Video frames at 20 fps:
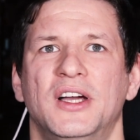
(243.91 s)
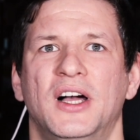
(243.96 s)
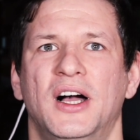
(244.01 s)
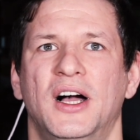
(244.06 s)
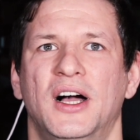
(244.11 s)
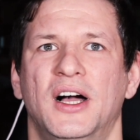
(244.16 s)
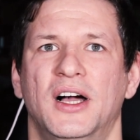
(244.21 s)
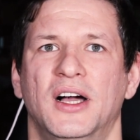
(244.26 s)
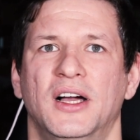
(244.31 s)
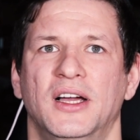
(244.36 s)

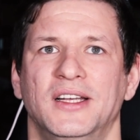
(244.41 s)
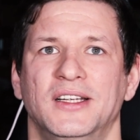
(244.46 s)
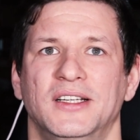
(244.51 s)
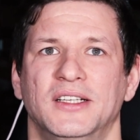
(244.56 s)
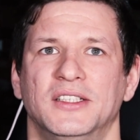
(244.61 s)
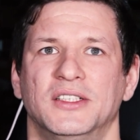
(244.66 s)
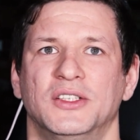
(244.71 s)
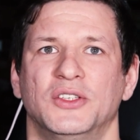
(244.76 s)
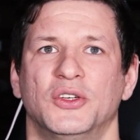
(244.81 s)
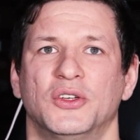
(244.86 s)
Uh,
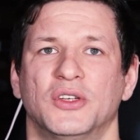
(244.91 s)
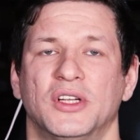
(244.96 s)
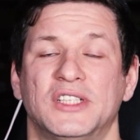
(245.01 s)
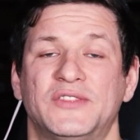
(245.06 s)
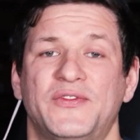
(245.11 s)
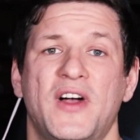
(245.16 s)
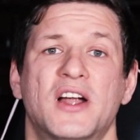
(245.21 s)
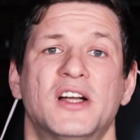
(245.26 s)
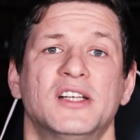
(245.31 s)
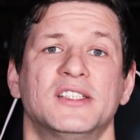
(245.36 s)
and as
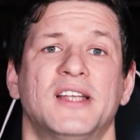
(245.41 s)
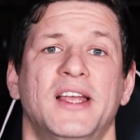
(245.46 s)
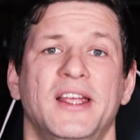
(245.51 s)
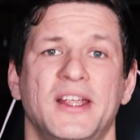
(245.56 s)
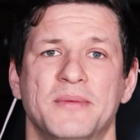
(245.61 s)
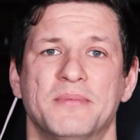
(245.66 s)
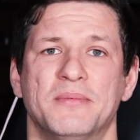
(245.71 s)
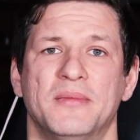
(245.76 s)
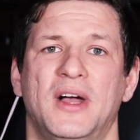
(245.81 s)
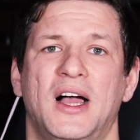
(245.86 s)
far as
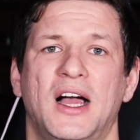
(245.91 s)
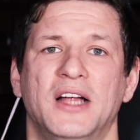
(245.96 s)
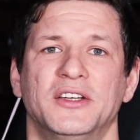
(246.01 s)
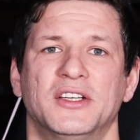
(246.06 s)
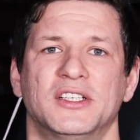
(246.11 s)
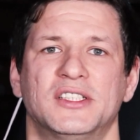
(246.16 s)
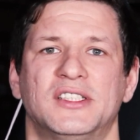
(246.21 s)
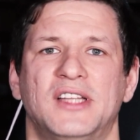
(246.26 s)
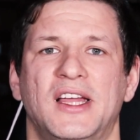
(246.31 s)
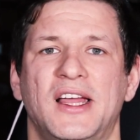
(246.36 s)
I
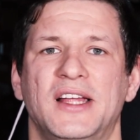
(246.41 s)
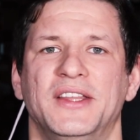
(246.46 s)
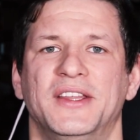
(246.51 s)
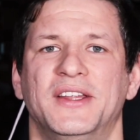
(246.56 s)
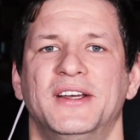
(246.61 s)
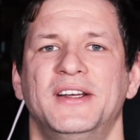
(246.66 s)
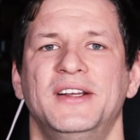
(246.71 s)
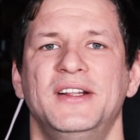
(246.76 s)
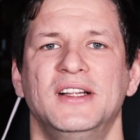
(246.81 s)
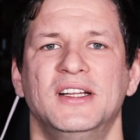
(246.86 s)
understand,
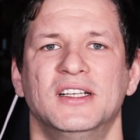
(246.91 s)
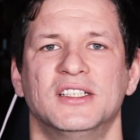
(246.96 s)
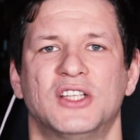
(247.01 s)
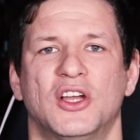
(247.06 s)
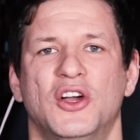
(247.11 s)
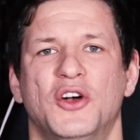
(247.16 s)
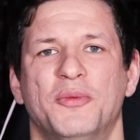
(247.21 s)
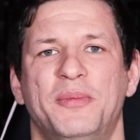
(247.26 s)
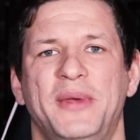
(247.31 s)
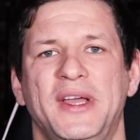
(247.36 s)

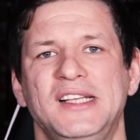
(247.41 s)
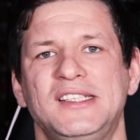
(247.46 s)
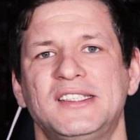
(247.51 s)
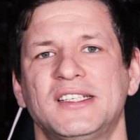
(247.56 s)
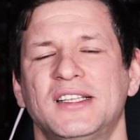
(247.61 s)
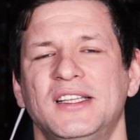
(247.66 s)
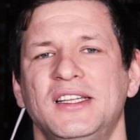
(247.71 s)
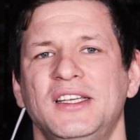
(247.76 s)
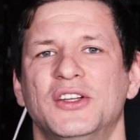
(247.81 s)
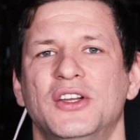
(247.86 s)
so
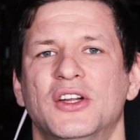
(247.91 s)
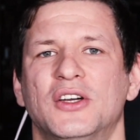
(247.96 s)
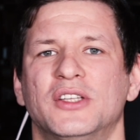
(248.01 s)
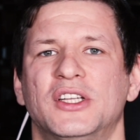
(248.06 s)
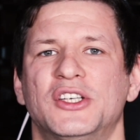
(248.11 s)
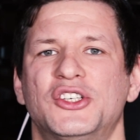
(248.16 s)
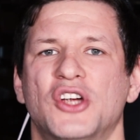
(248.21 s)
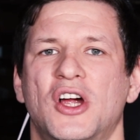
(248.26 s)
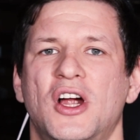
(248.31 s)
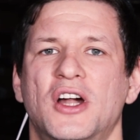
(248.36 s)
basically, you know,
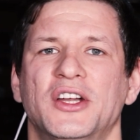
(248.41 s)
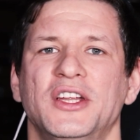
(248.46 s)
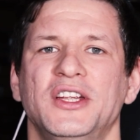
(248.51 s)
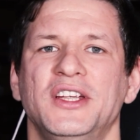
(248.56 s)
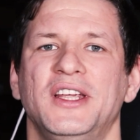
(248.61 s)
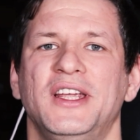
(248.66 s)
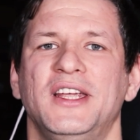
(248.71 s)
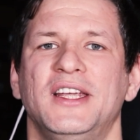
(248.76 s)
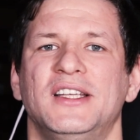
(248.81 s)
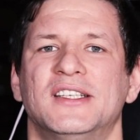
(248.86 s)
the
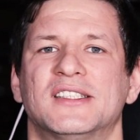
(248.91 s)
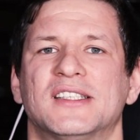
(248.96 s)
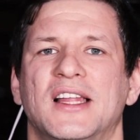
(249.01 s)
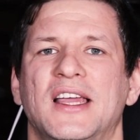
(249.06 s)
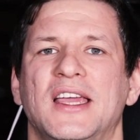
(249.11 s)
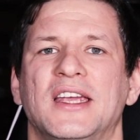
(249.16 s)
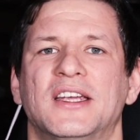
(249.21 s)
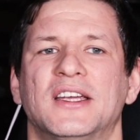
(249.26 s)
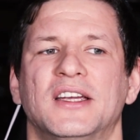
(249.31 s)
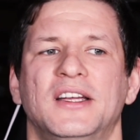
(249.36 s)
sharding is
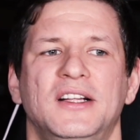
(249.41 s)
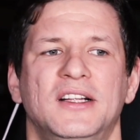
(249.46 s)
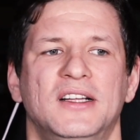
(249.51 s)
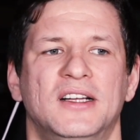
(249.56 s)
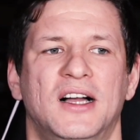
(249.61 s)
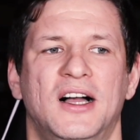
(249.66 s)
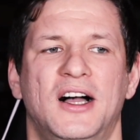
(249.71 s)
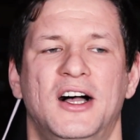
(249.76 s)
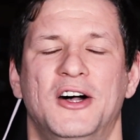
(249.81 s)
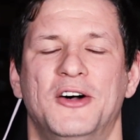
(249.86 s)
like
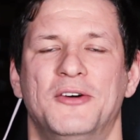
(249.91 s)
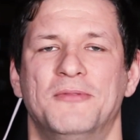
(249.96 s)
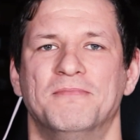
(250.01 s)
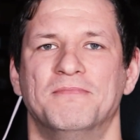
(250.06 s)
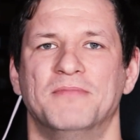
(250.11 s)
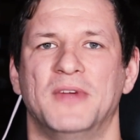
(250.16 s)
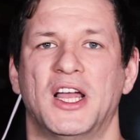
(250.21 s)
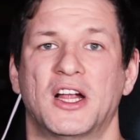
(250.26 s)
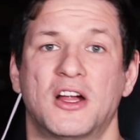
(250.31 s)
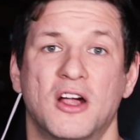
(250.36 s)
um,
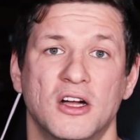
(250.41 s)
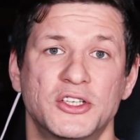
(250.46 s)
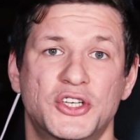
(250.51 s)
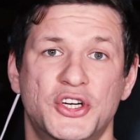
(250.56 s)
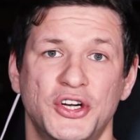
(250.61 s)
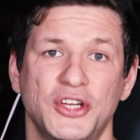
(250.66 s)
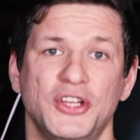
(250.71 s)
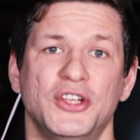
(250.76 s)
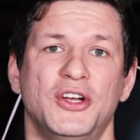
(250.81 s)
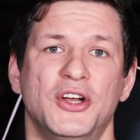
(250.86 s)
a
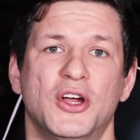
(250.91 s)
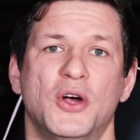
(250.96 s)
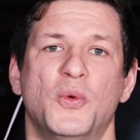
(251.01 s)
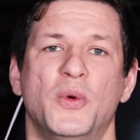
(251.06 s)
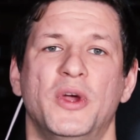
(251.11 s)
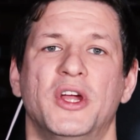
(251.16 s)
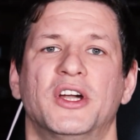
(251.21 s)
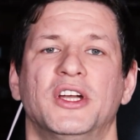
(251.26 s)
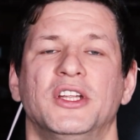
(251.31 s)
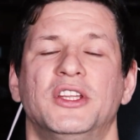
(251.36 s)
country, you know,
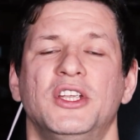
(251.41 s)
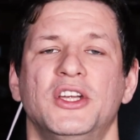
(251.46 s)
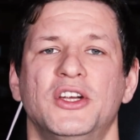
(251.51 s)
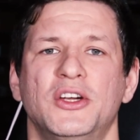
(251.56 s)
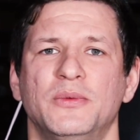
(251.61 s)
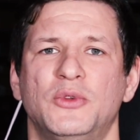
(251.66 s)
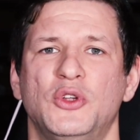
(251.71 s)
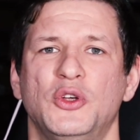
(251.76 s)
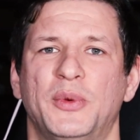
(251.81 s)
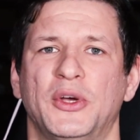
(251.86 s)
where
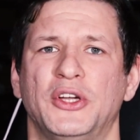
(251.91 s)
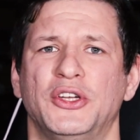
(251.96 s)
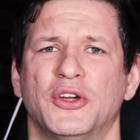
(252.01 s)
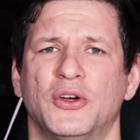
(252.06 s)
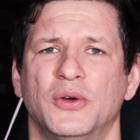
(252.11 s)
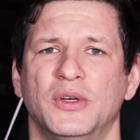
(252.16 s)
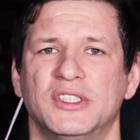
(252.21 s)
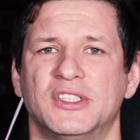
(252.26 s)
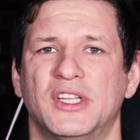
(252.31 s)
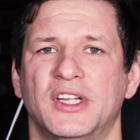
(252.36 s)
Ethereum
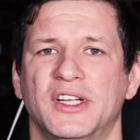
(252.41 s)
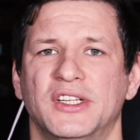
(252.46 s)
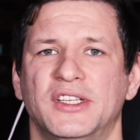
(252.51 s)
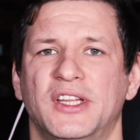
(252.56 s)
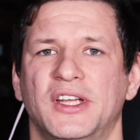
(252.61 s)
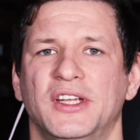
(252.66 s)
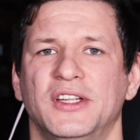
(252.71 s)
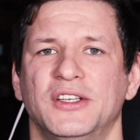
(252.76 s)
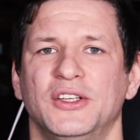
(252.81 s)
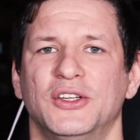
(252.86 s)
2.0 is the,
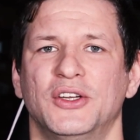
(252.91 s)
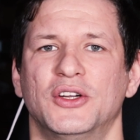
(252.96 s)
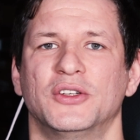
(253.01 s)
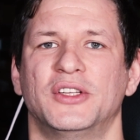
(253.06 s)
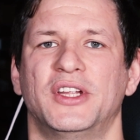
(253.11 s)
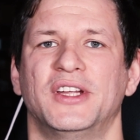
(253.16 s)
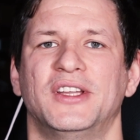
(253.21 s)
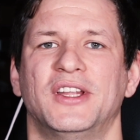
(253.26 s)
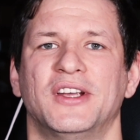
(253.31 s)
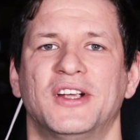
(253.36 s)
the you know,
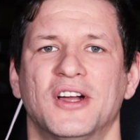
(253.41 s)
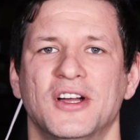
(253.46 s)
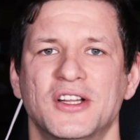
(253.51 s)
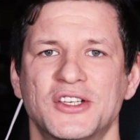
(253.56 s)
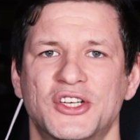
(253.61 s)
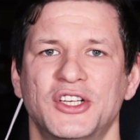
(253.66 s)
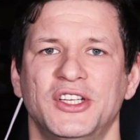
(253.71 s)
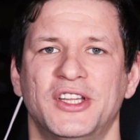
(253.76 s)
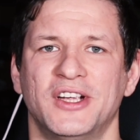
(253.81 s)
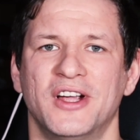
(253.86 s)
the, the
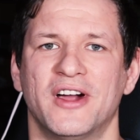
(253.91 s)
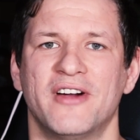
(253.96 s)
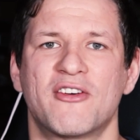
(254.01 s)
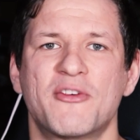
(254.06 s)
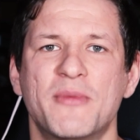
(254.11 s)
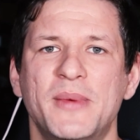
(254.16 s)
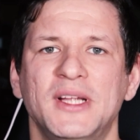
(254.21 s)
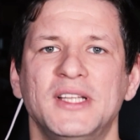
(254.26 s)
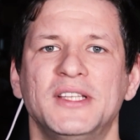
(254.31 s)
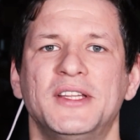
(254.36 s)
country, the
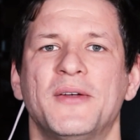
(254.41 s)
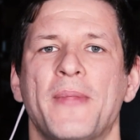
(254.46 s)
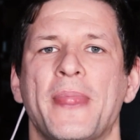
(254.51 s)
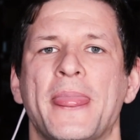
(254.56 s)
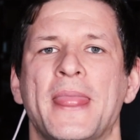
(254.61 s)
government.